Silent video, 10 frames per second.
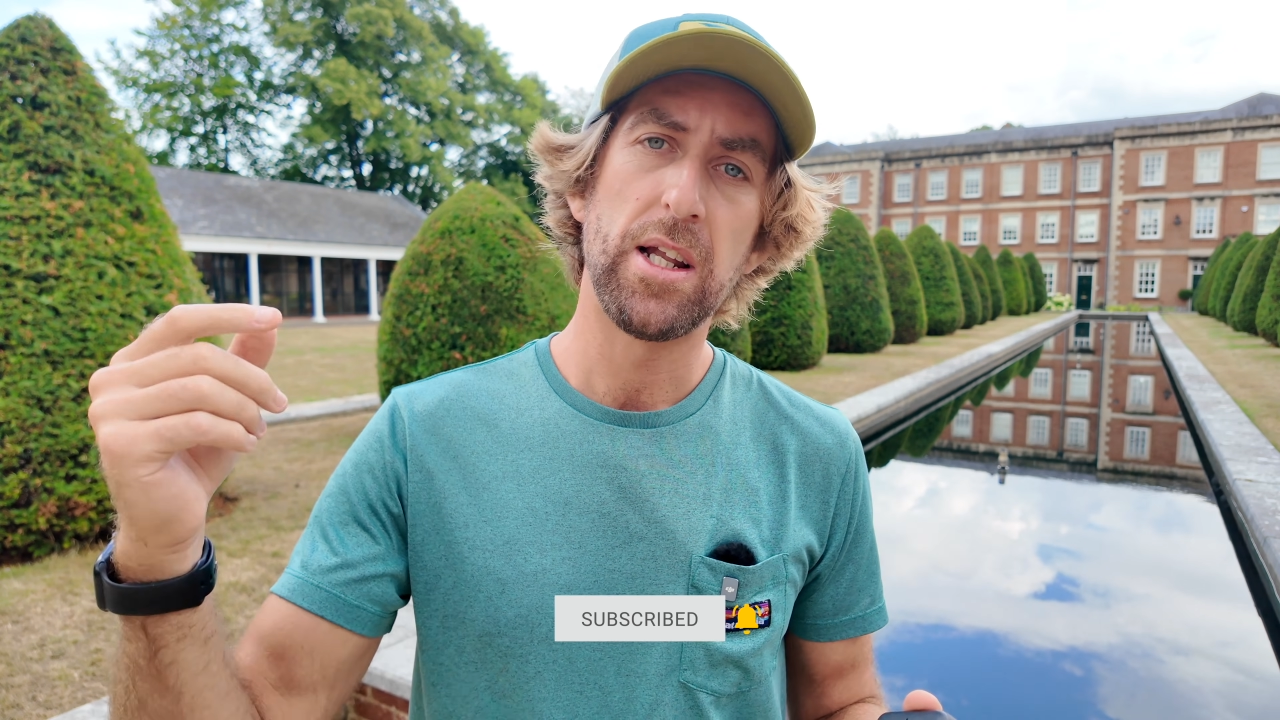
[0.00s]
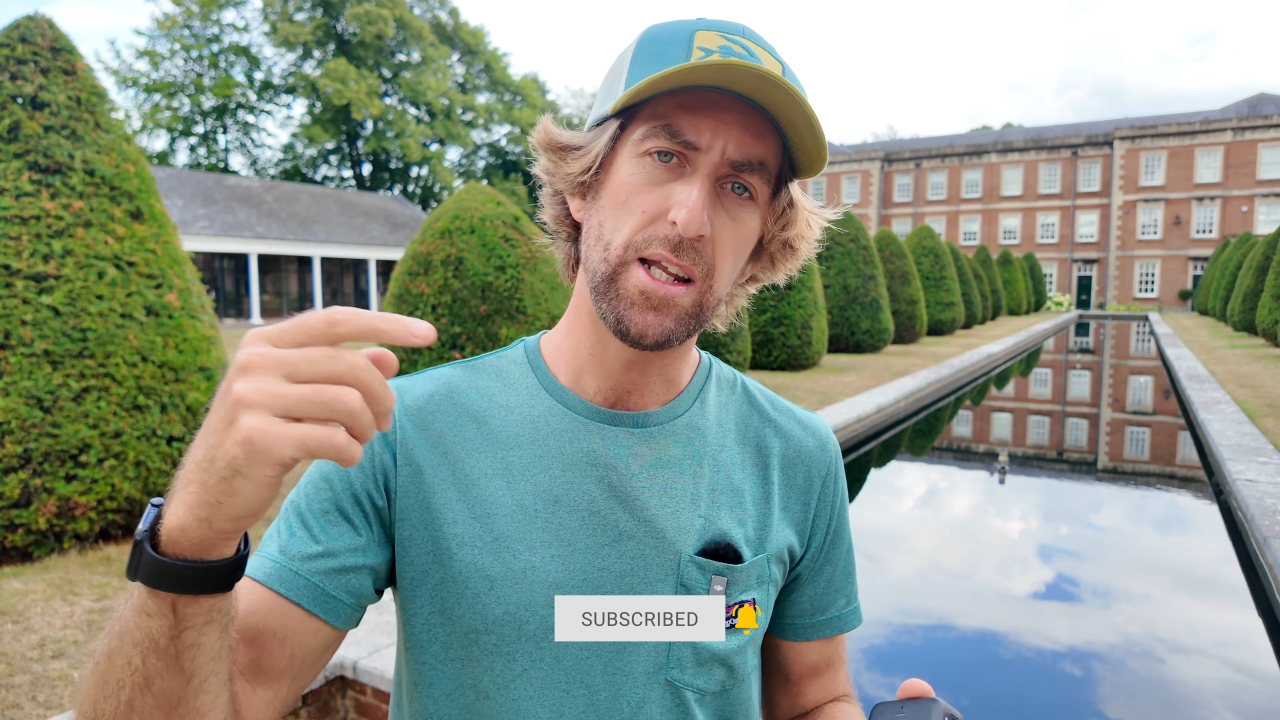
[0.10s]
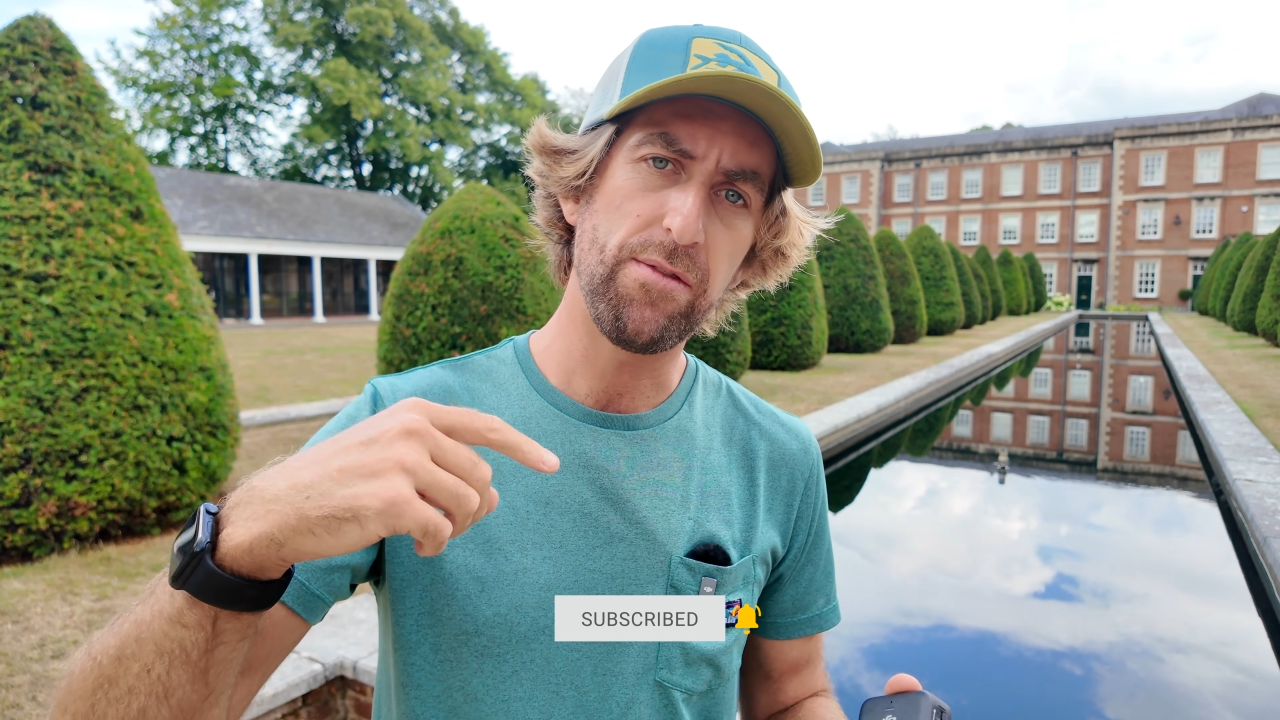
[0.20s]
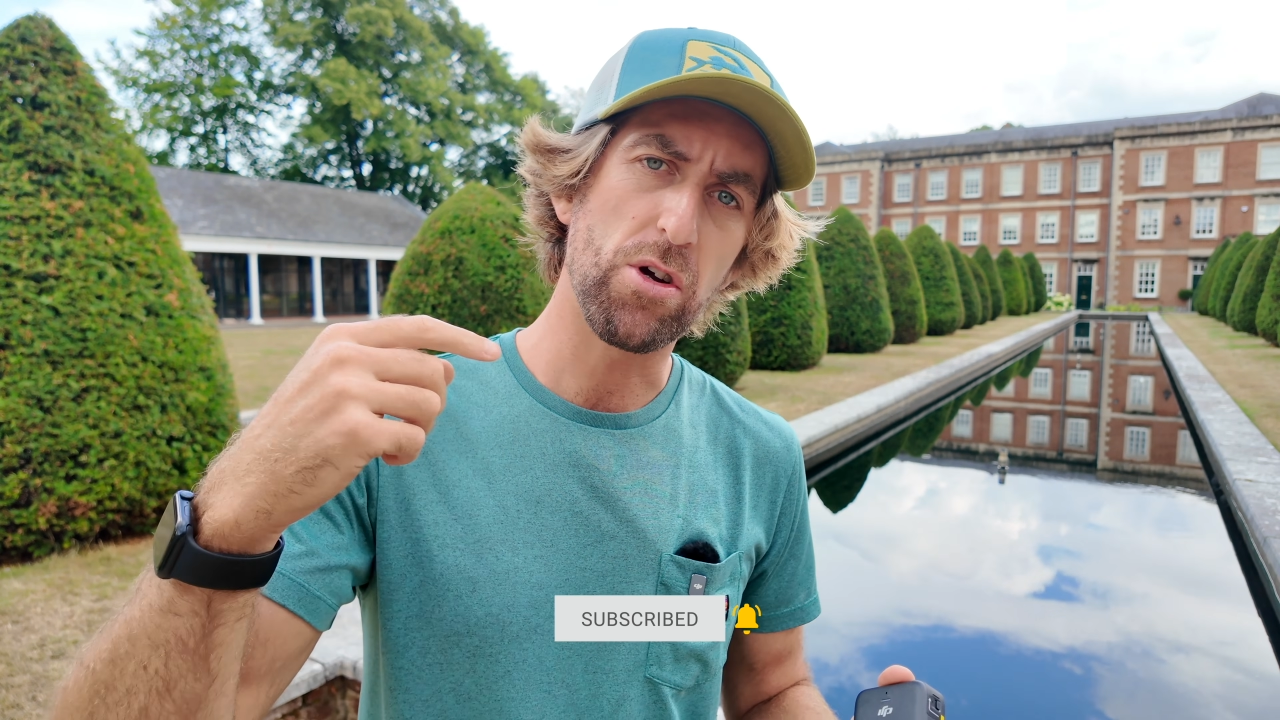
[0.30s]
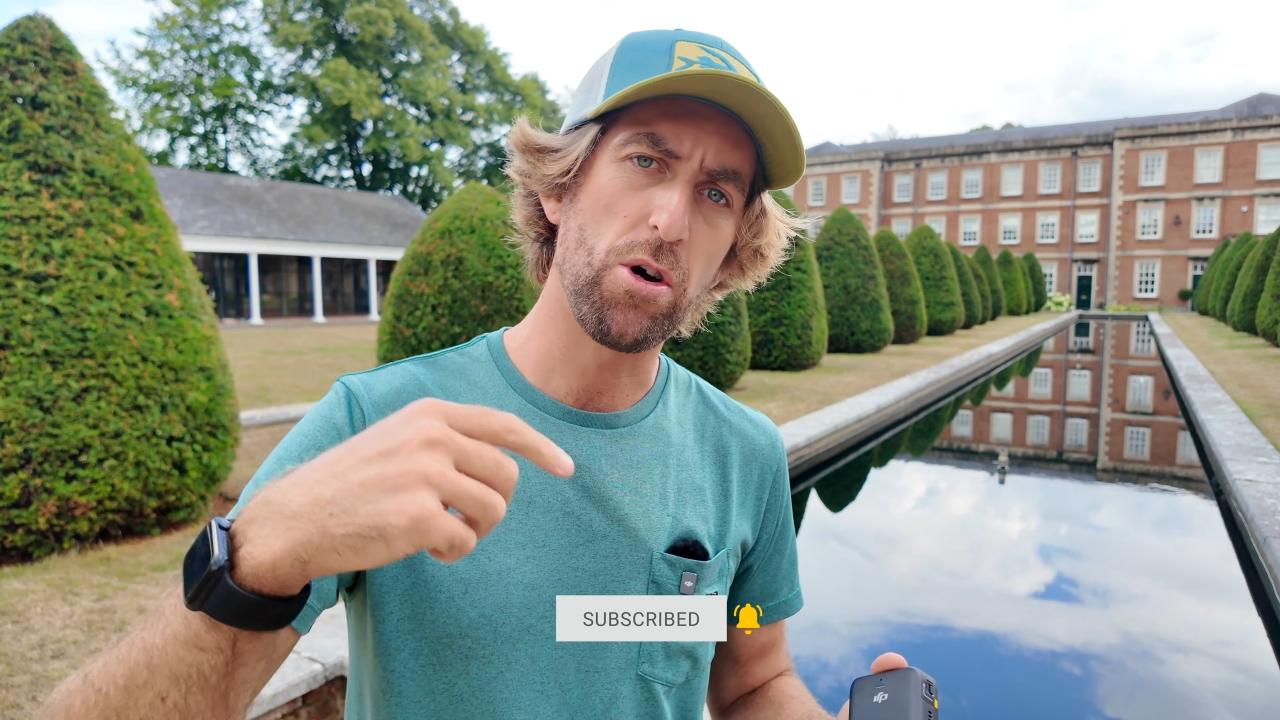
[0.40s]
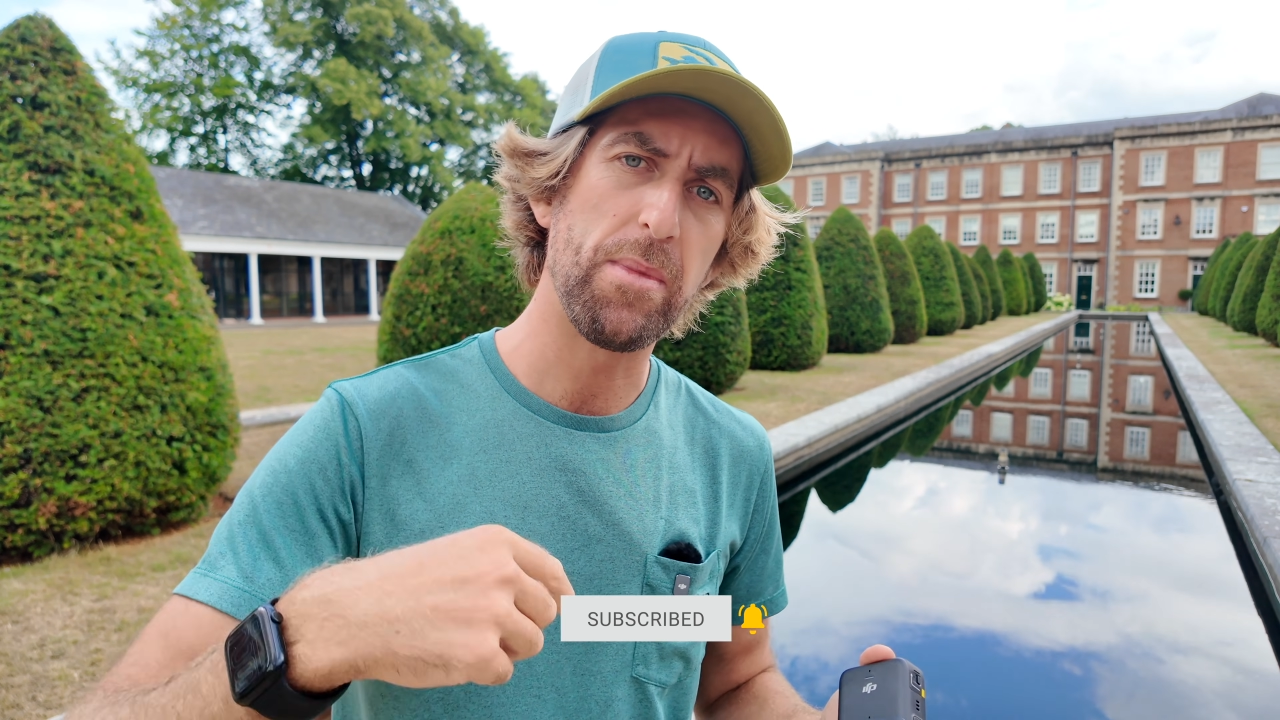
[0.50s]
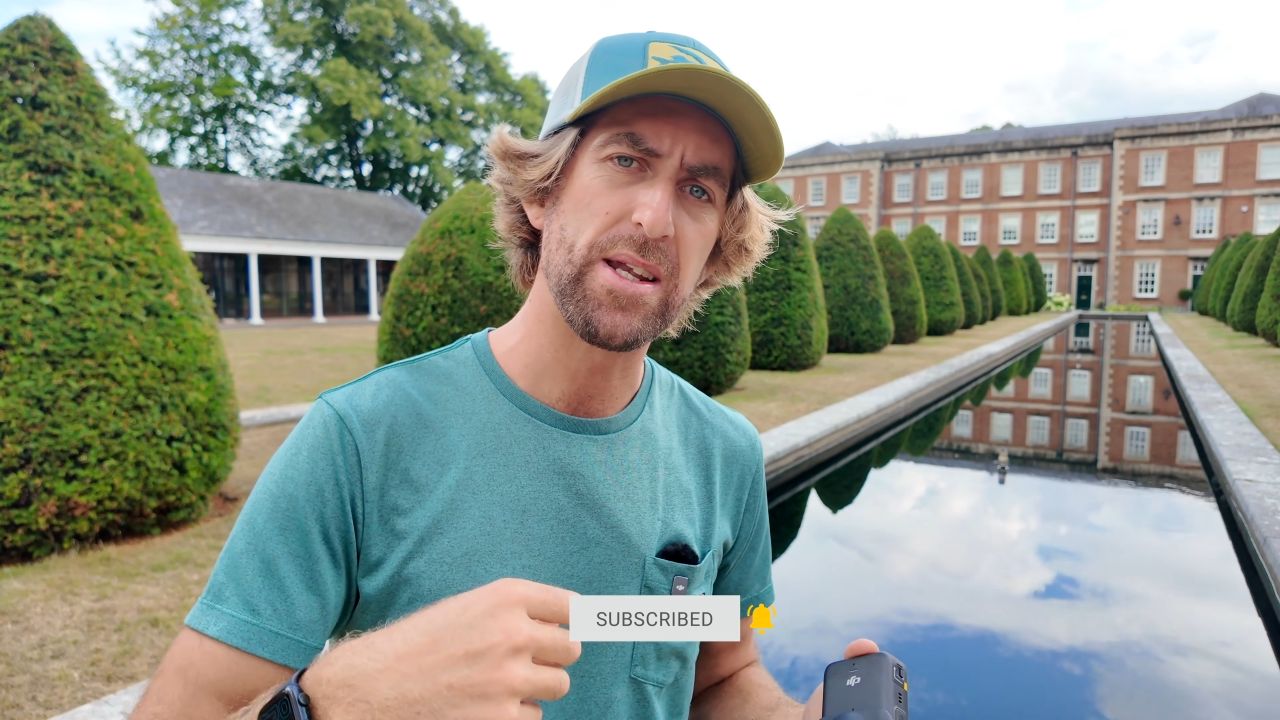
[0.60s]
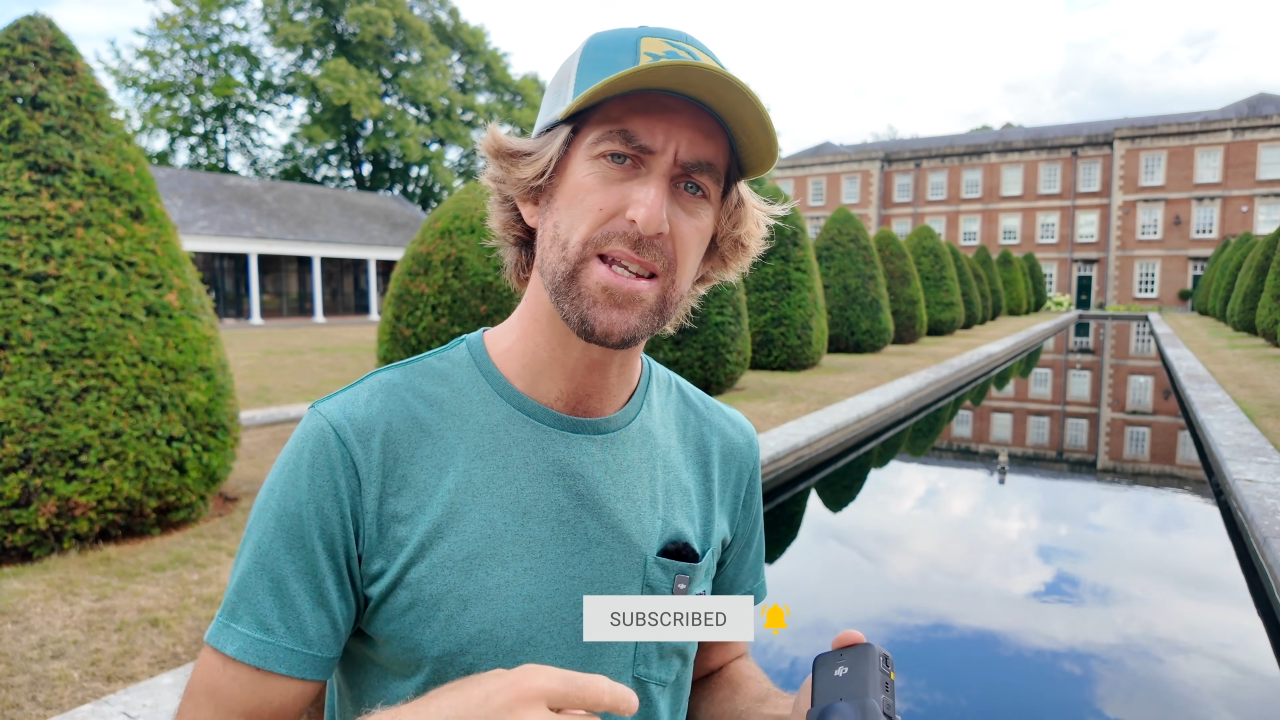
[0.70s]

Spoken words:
Leave a comment